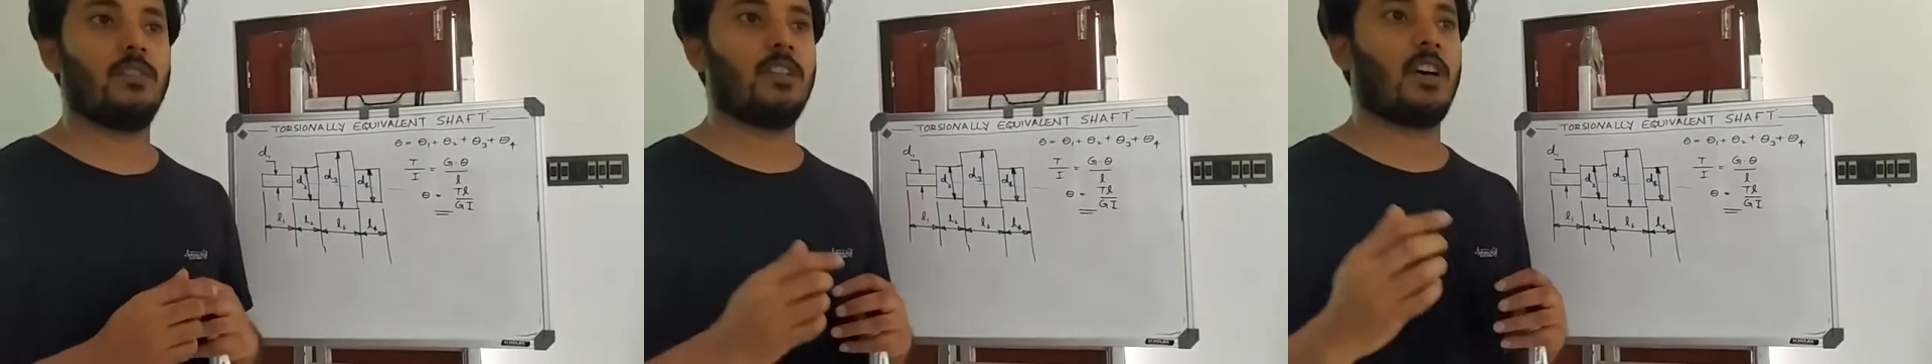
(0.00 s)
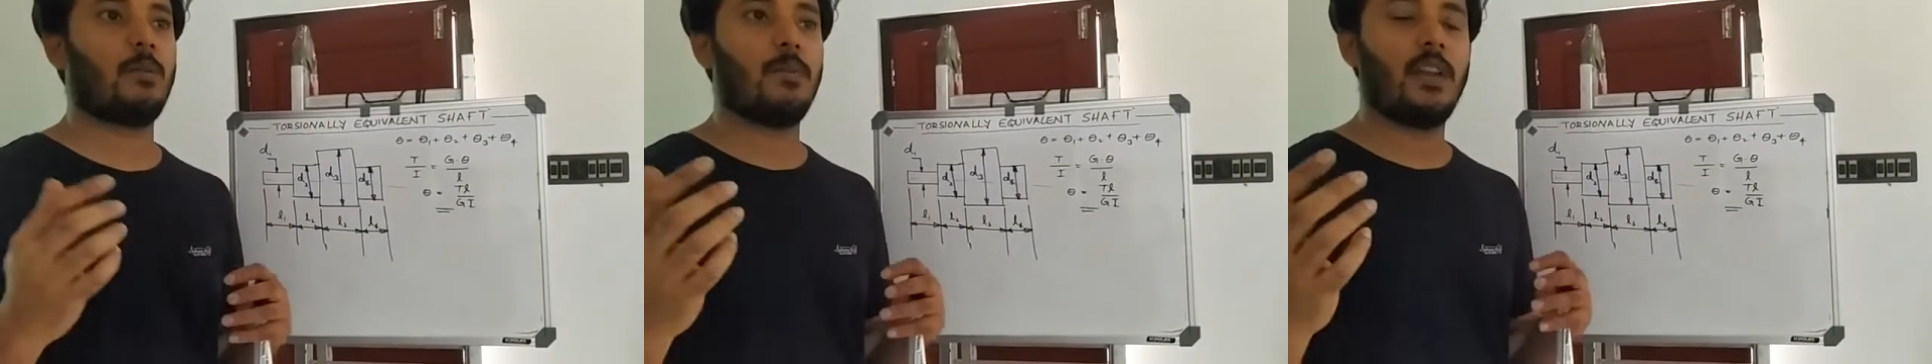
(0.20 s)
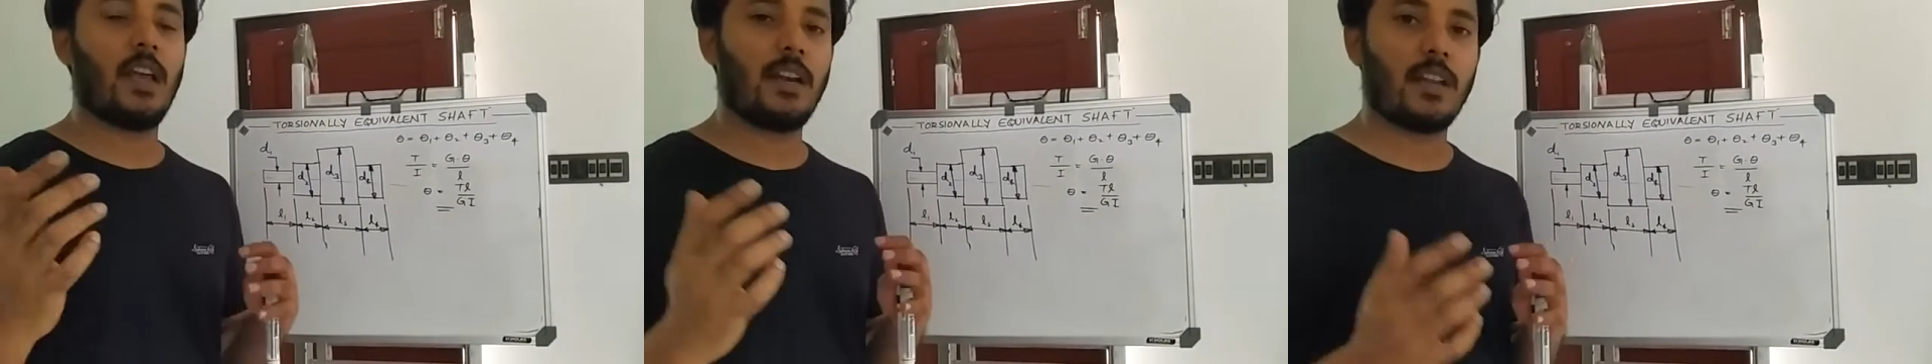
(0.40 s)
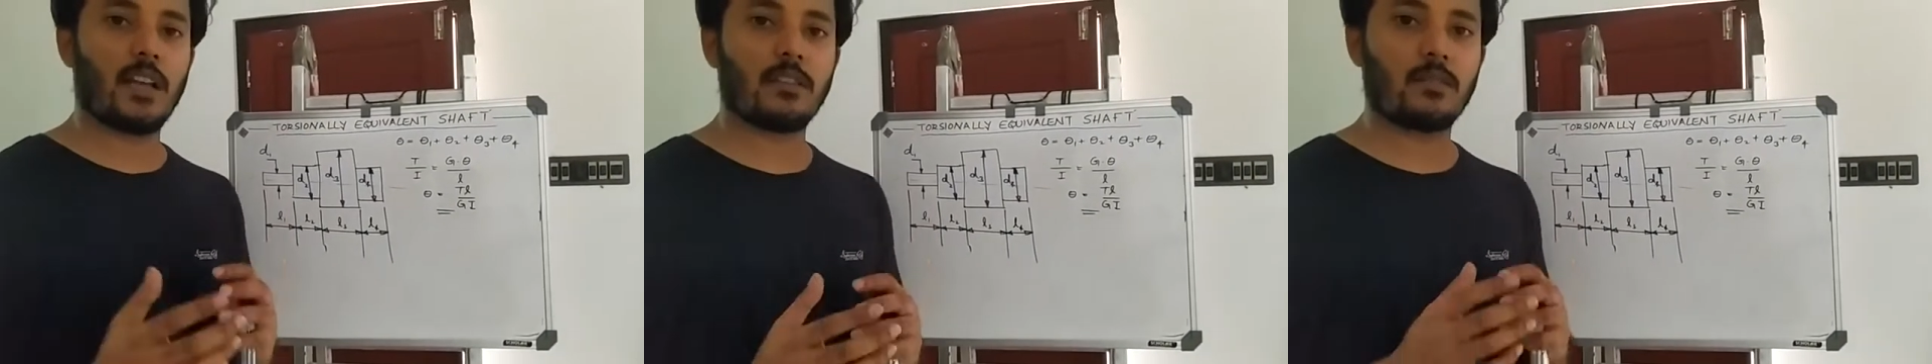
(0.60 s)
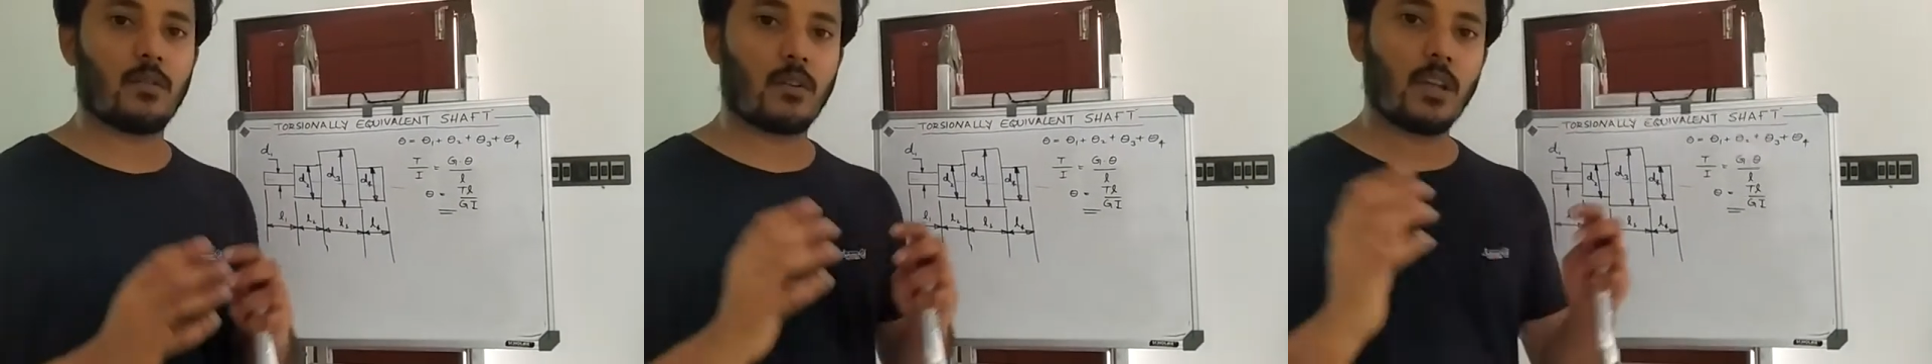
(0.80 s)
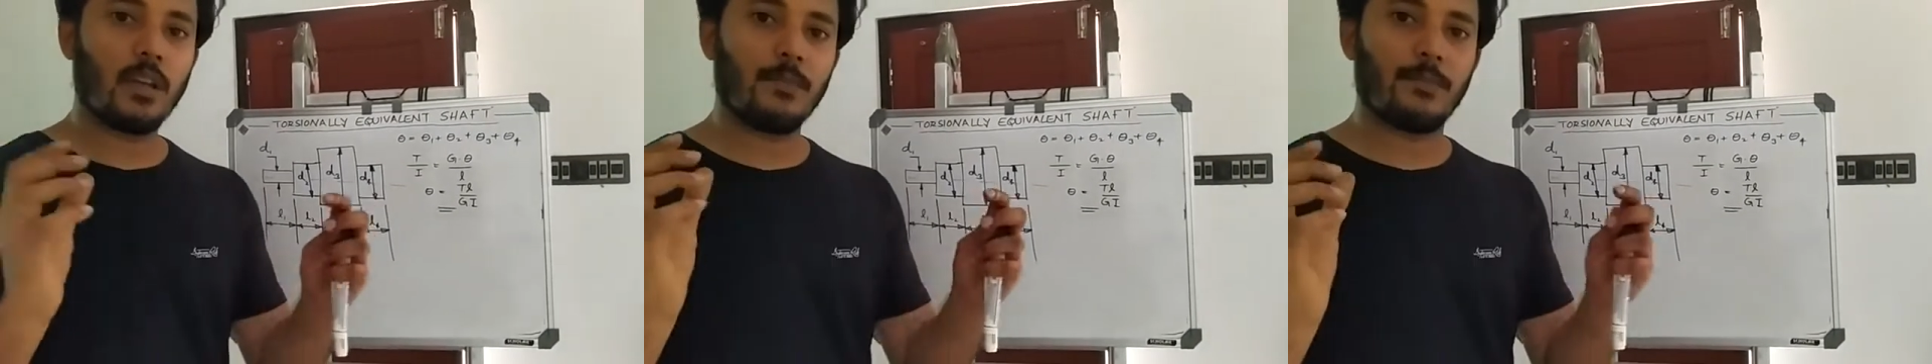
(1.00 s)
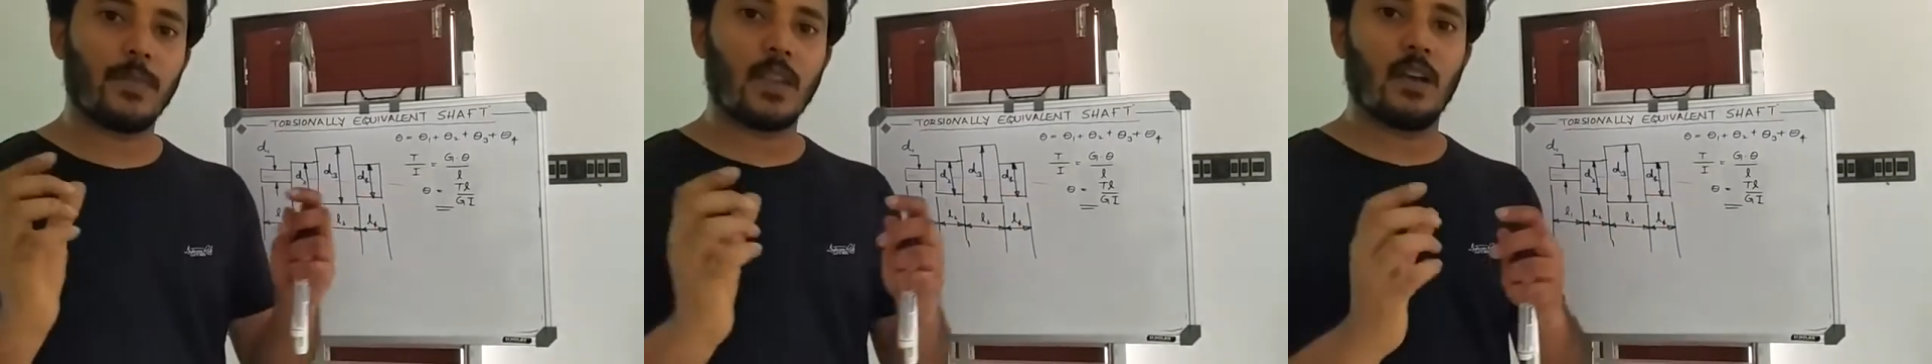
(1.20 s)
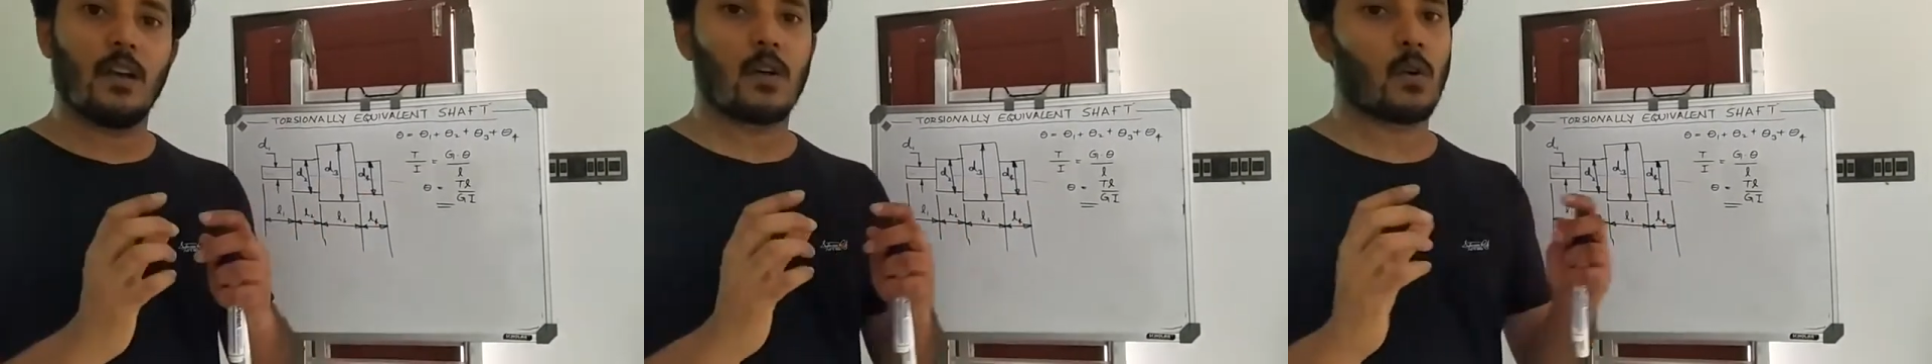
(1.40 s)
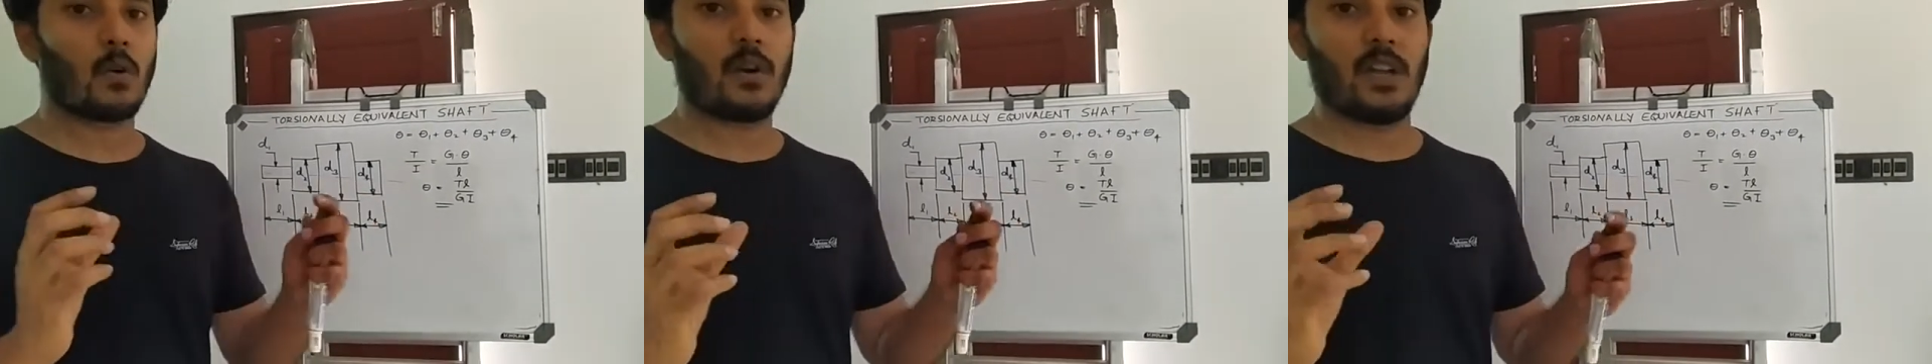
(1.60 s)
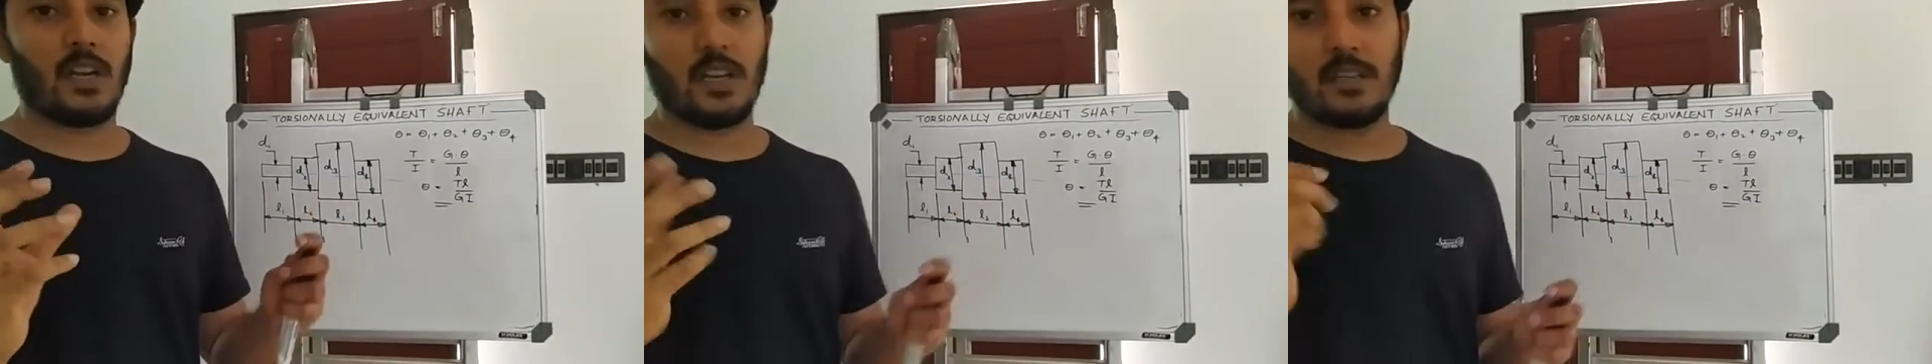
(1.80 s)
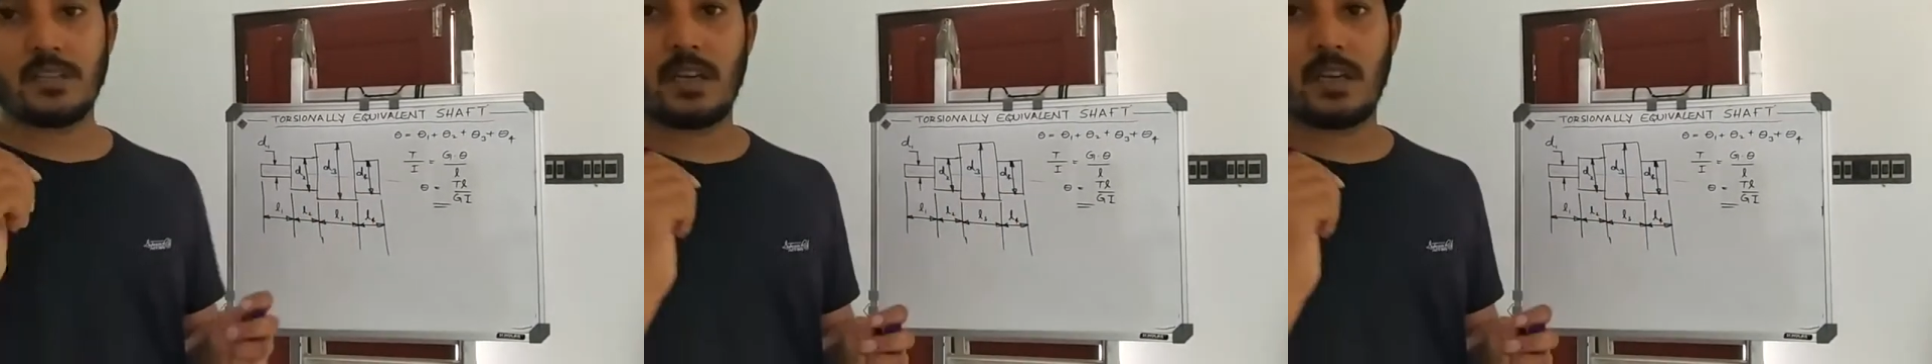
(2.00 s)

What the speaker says: which are being attached on a rotating